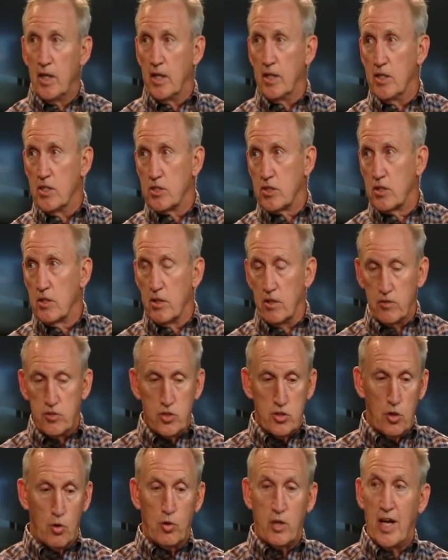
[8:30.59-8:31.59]
And it's going to
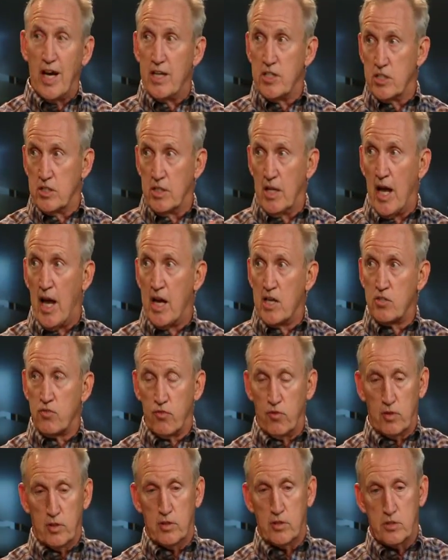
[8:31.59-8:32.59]
showcase
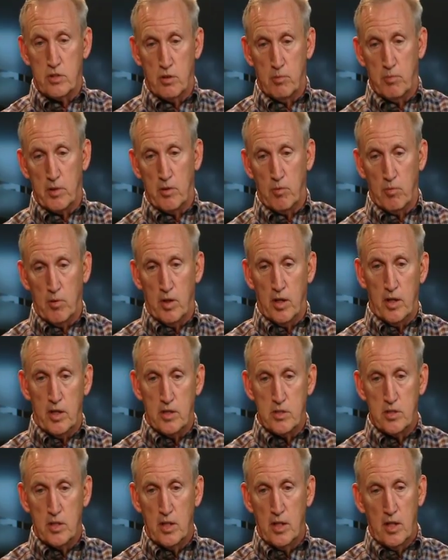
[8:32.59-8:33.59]
Nashville in so many
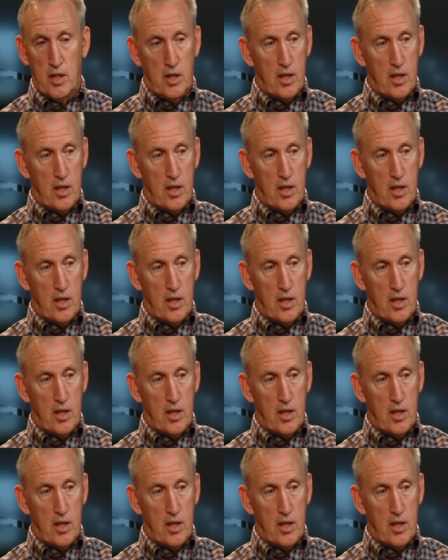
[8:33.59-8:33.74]
ways.